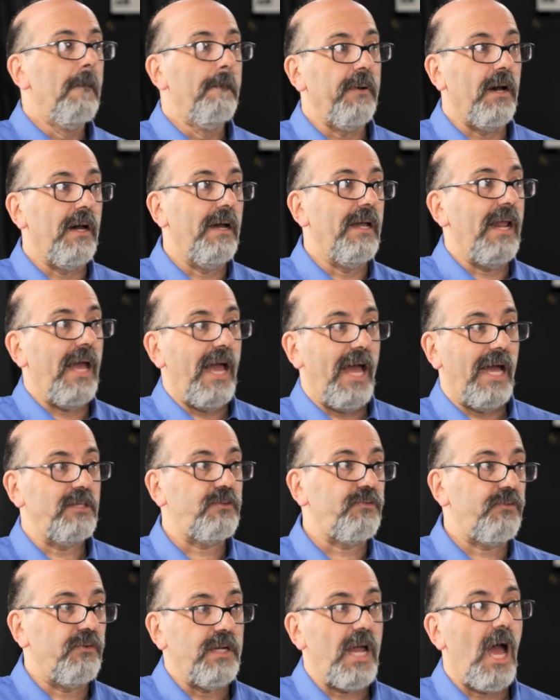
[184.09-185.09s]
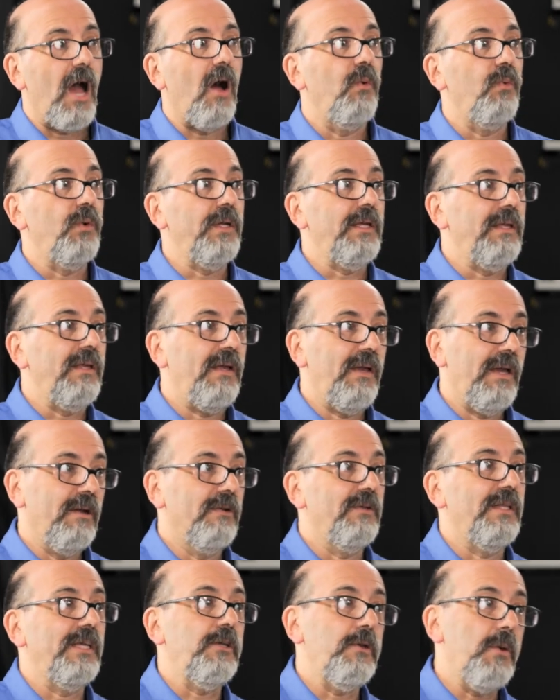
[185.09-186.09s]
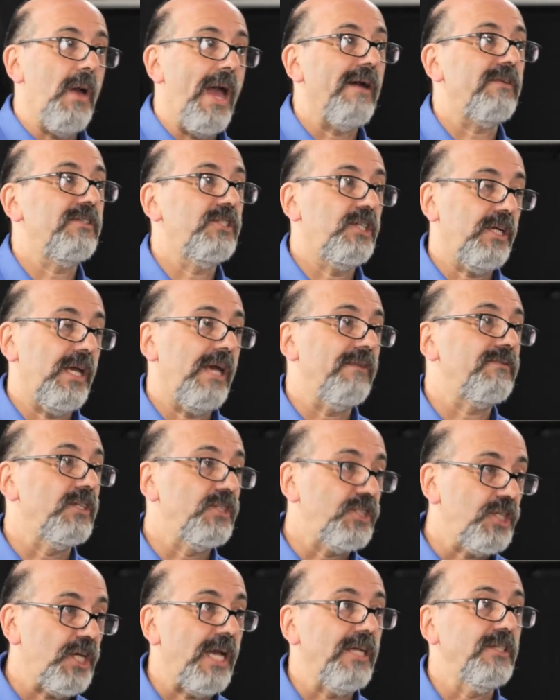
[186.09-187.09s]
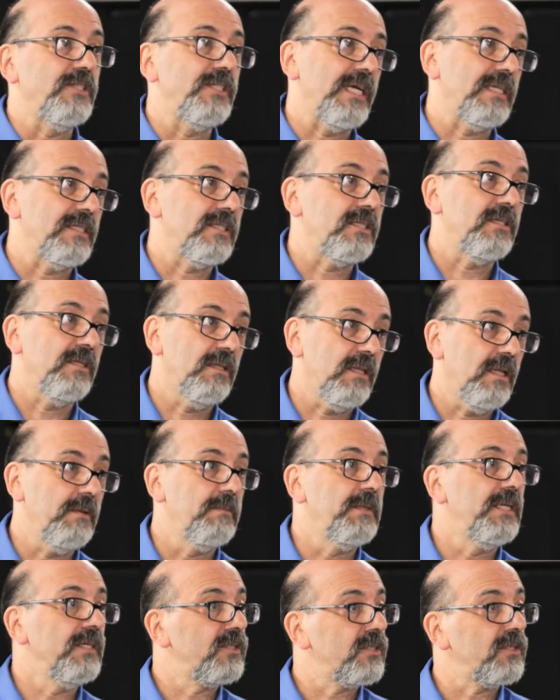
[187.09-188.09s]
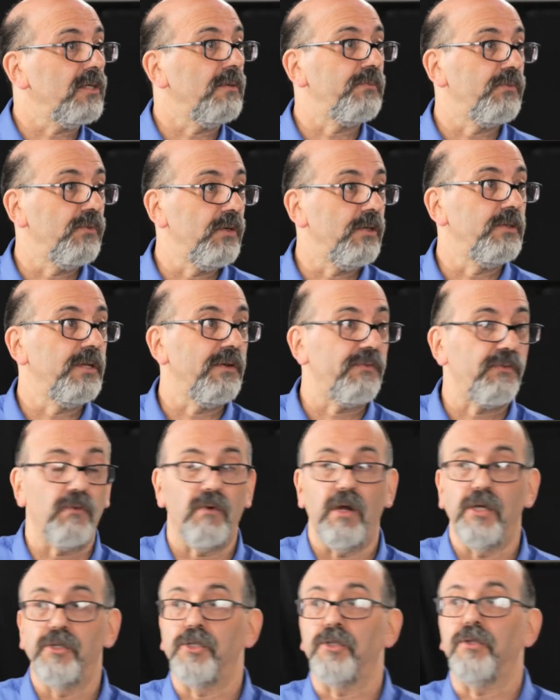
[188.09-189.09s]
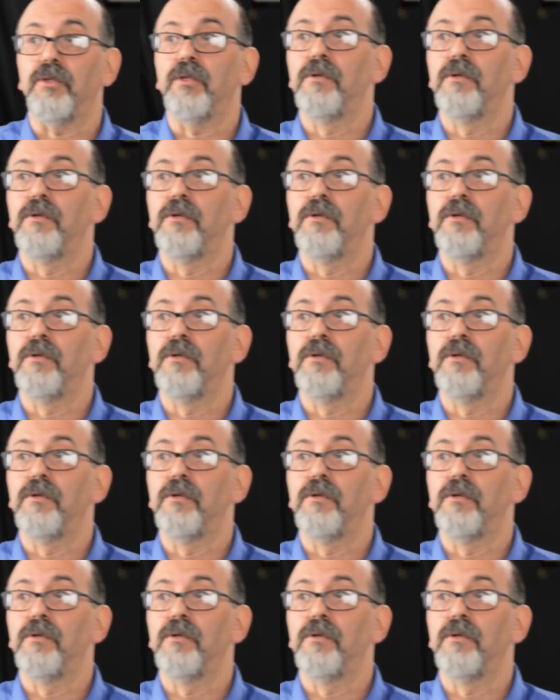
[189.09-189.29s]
but as for now, we hear that you actually have to change that limited slip rear differential.